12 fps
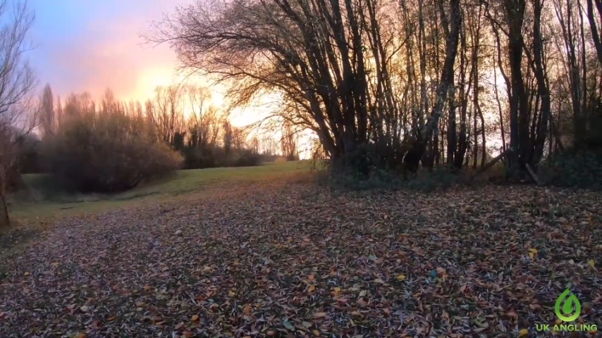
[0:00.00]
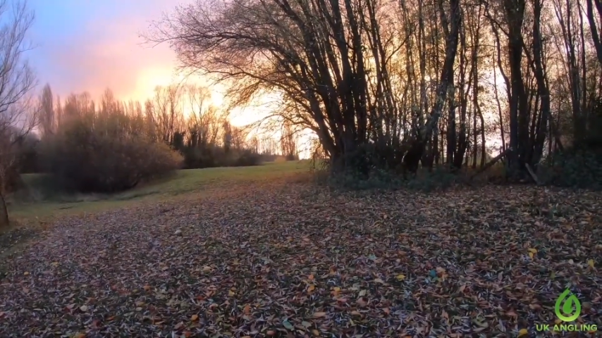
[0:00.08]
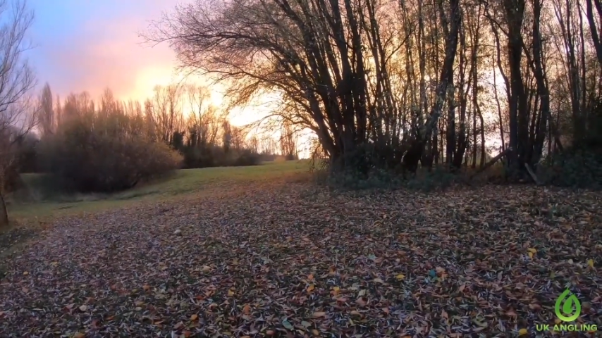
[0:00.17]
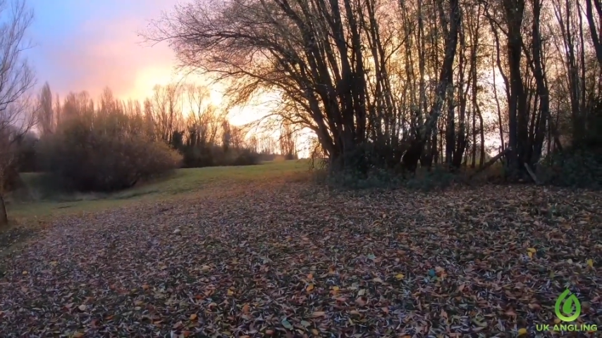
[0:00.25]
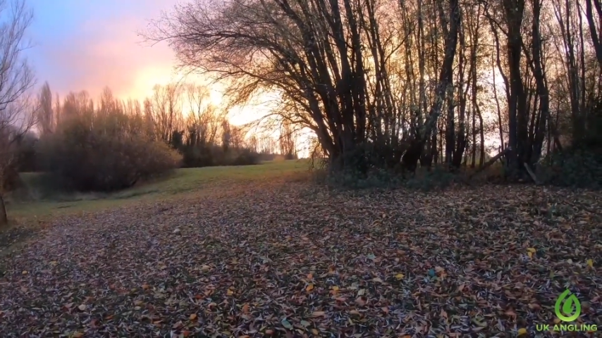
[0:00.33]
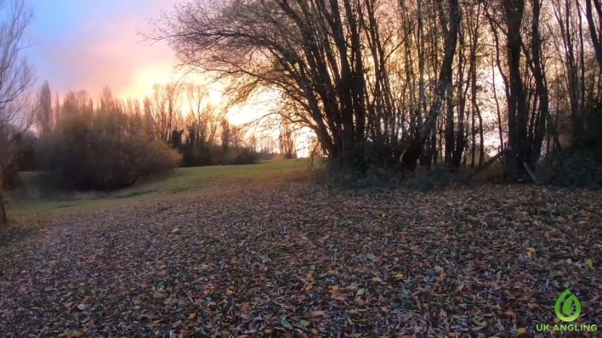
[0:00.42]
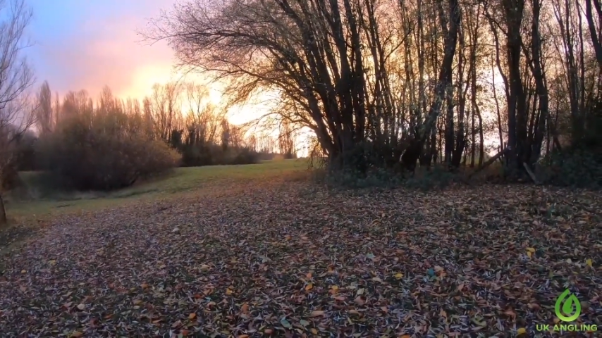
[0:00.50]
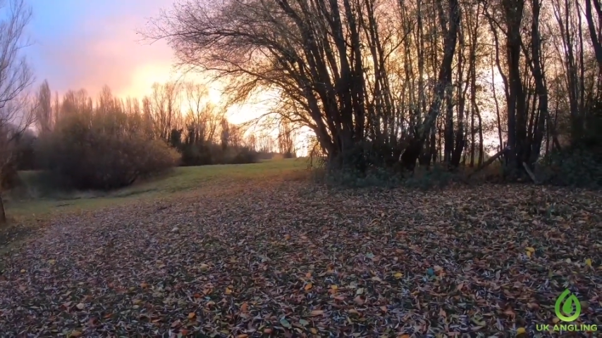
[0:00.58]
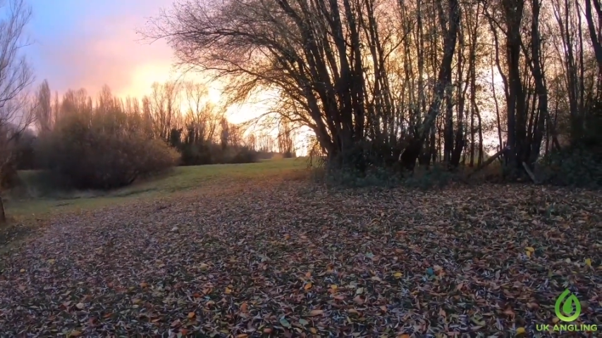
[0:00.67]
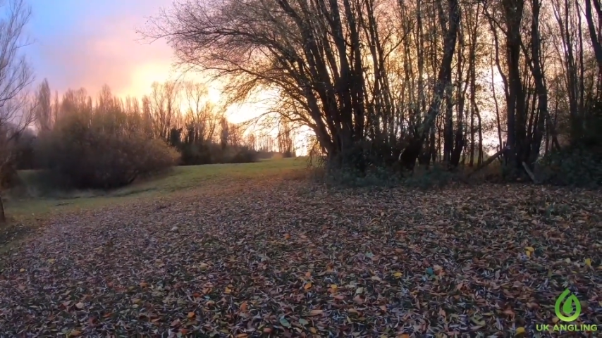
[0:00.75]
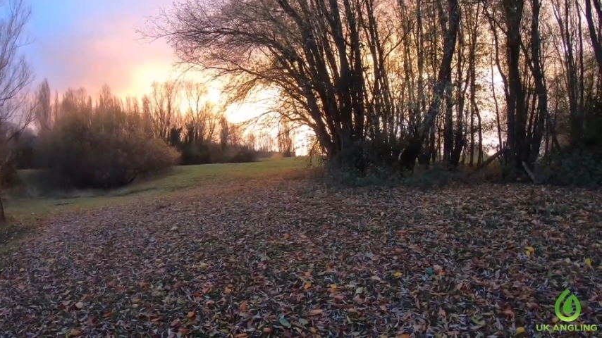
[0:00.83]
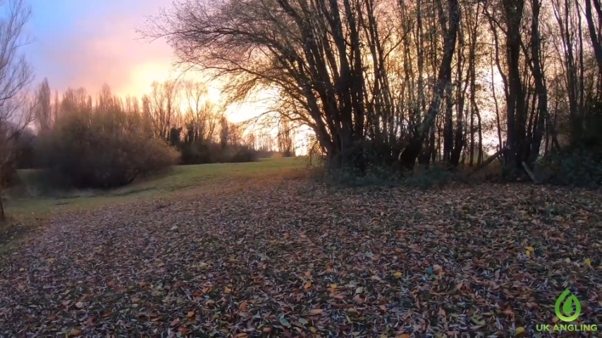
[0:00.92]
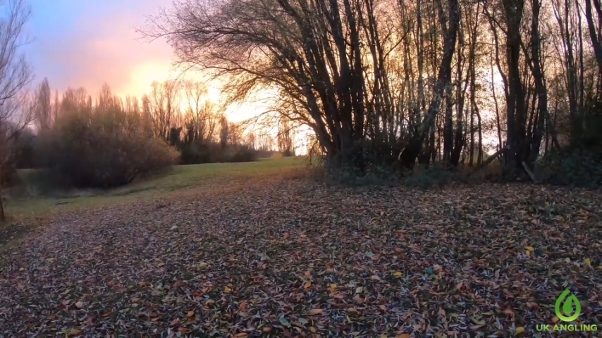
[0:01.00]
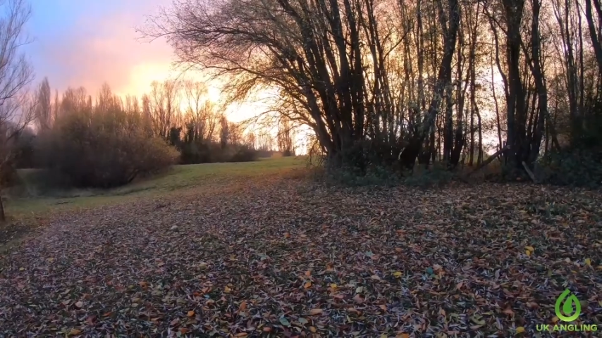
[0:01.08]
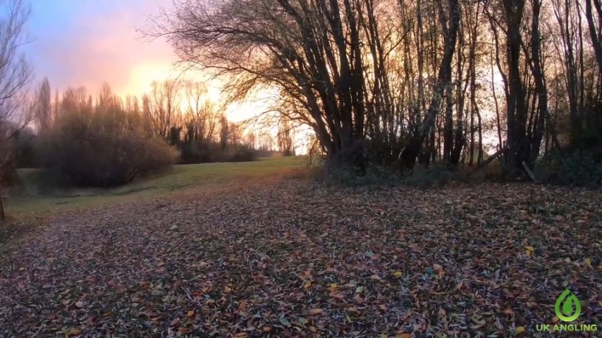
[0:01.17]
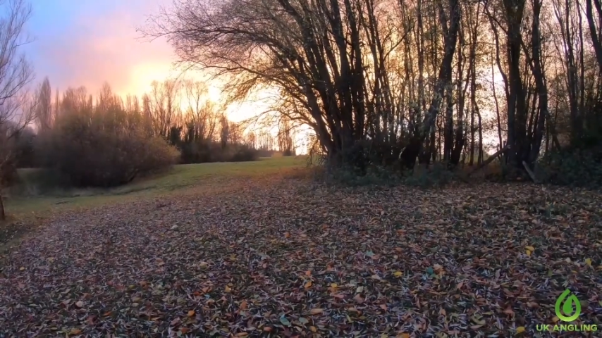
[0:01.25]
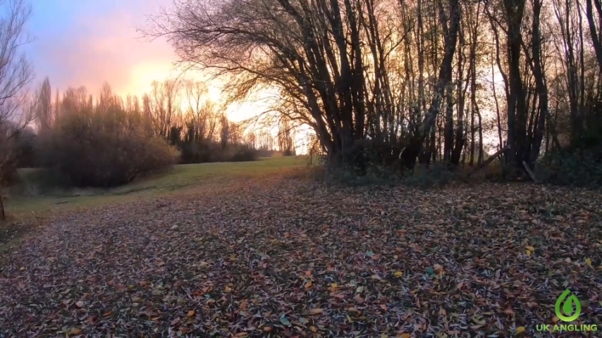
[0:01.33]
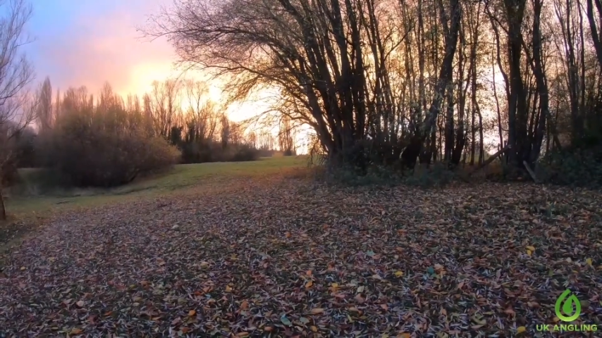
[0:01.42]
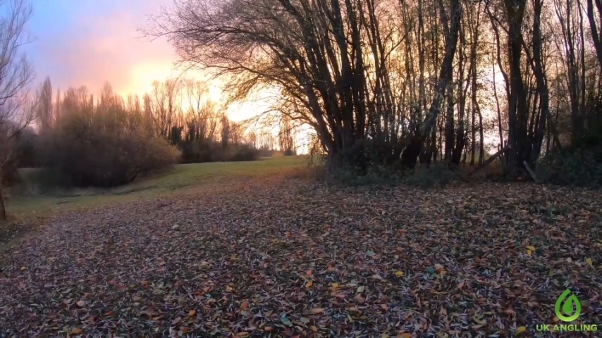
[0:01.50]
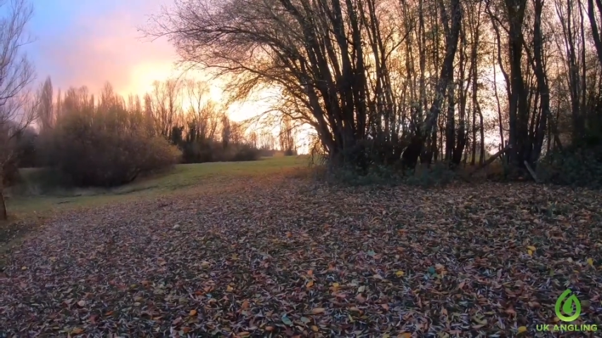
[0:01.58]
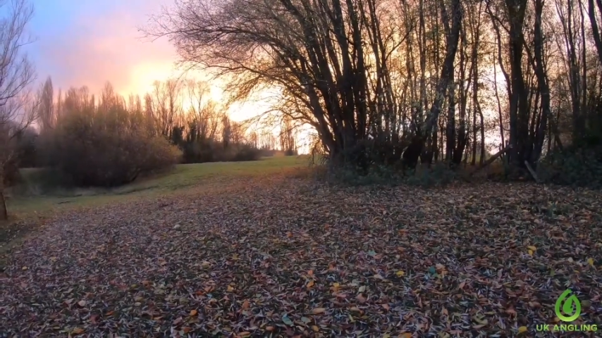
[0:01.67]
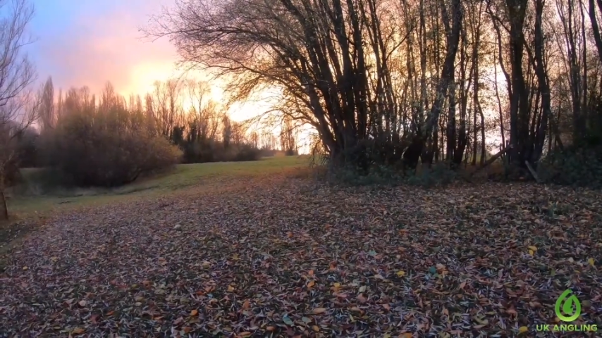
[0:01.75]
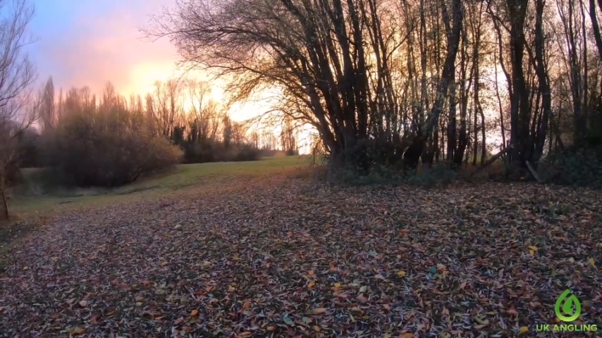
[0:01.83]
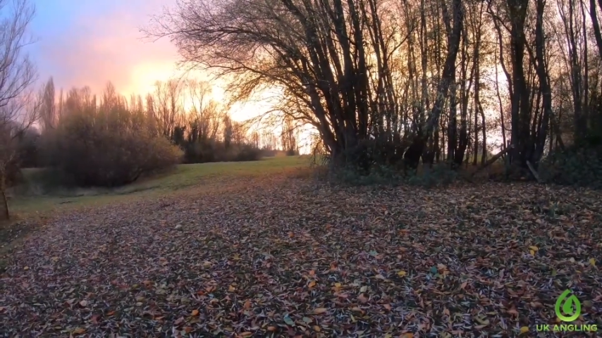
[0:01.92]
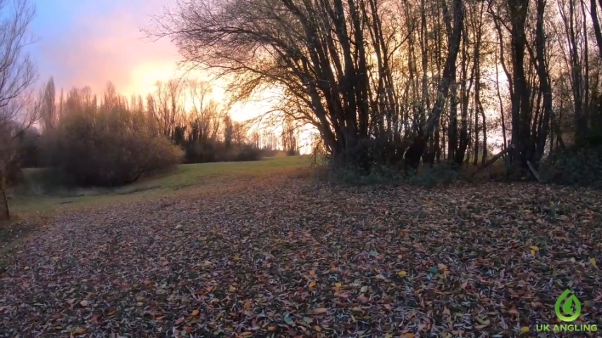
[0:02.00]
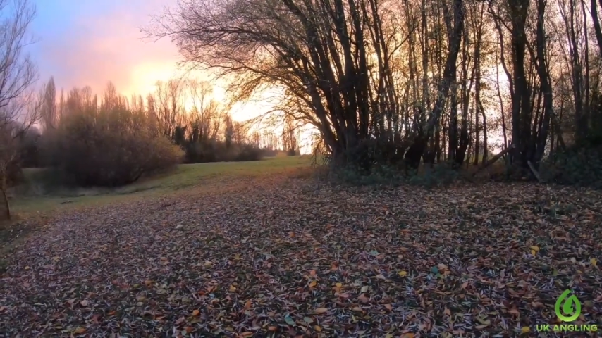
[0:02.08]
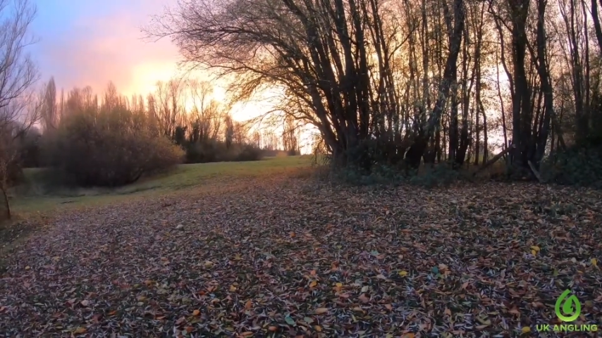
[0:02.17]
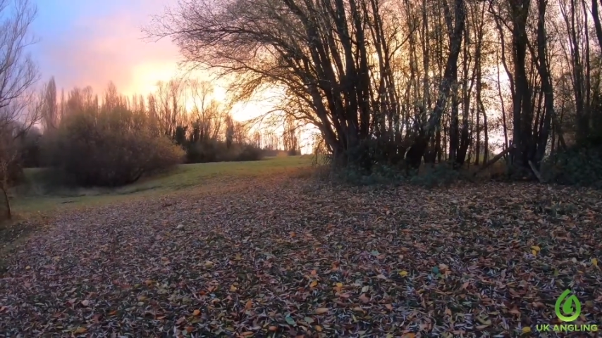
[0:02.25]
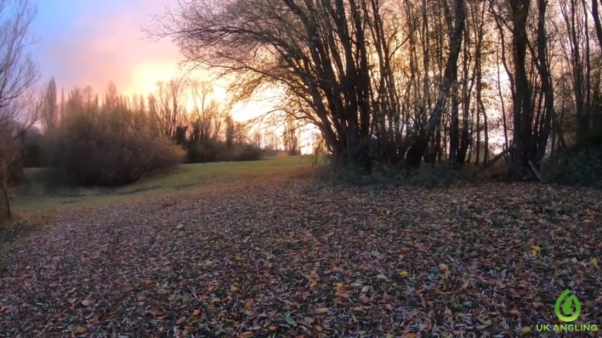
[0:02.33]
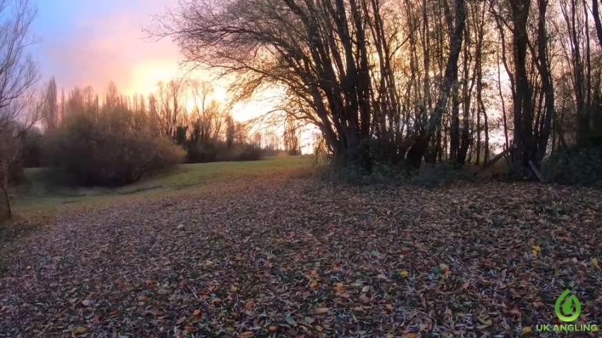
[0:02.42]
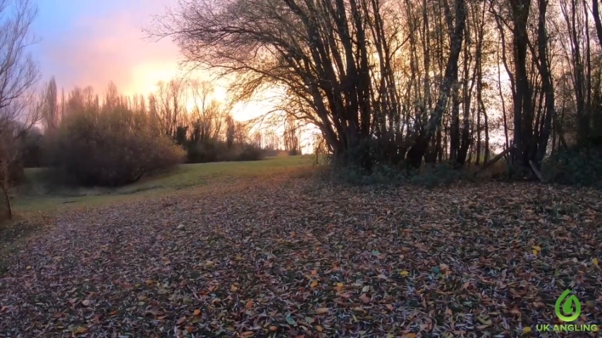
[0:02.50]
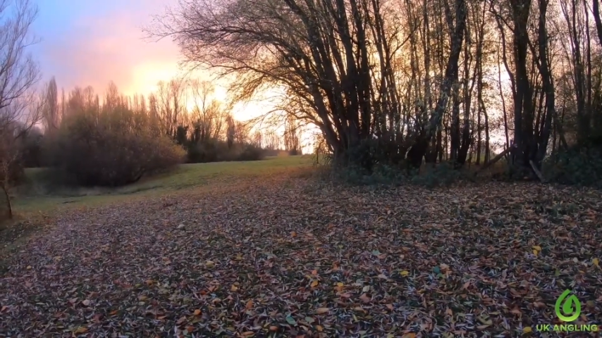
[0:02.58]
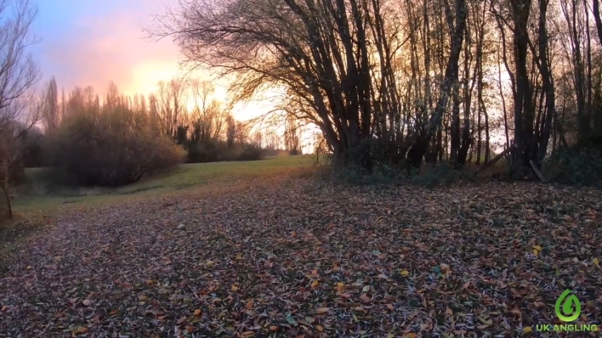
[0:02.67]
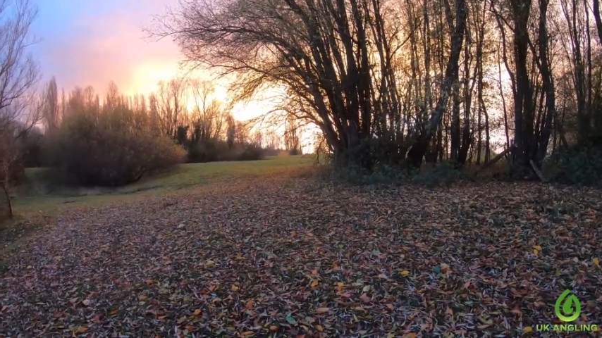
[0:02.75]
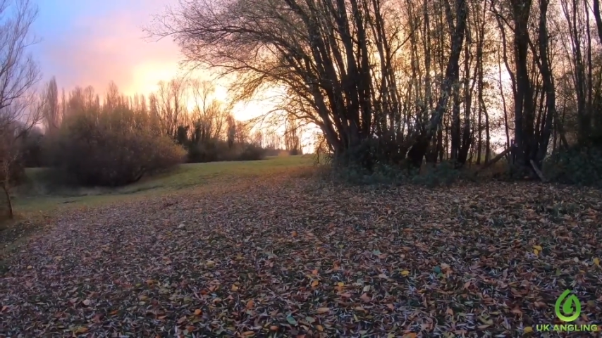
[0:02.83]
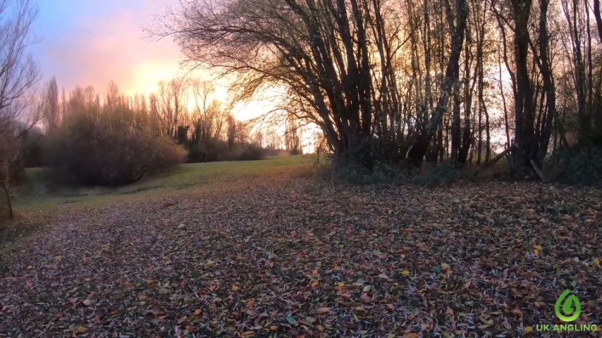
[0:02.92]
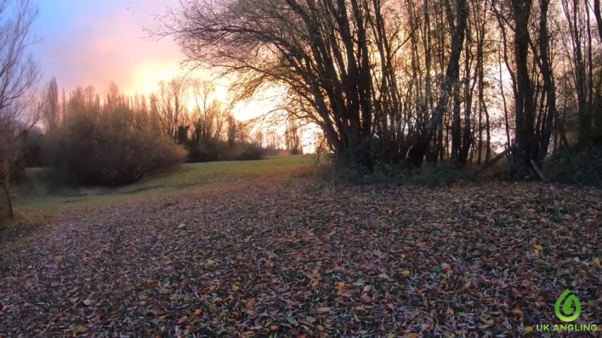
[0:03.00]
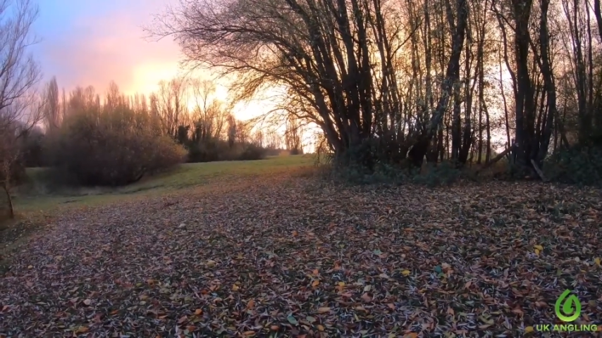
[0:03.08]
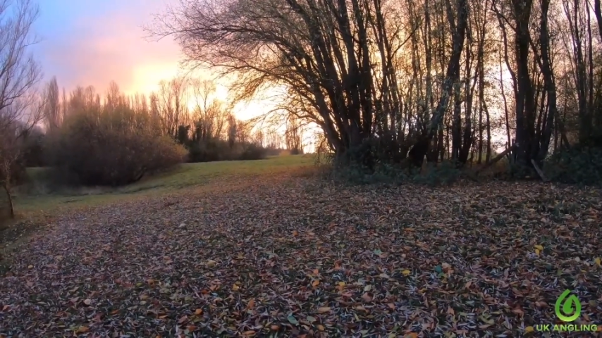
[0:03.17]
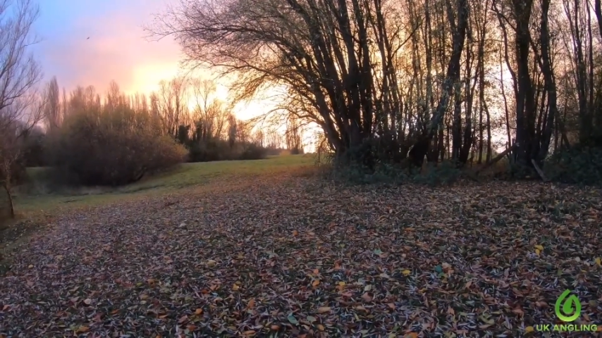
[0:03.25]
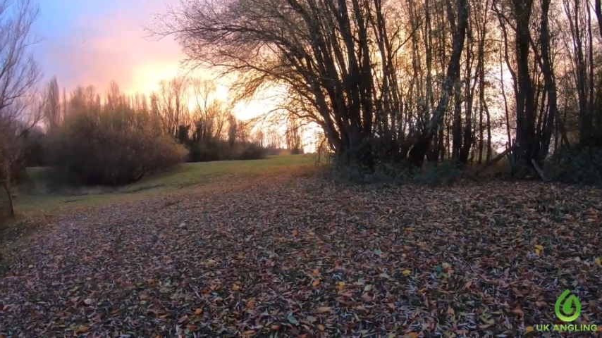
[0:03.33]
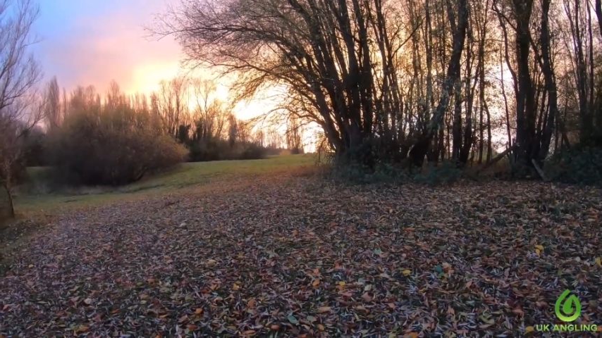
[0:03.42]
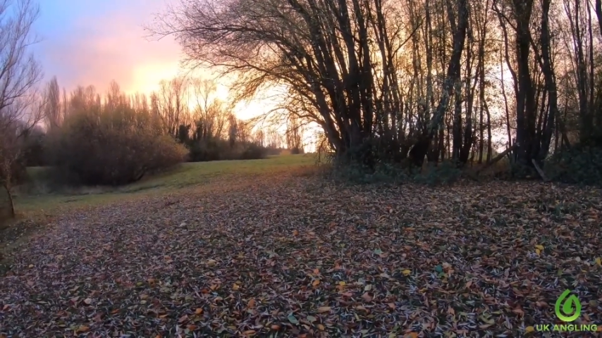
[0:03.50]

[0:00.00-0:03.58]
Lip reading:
No face is visible, so there are no lips to read.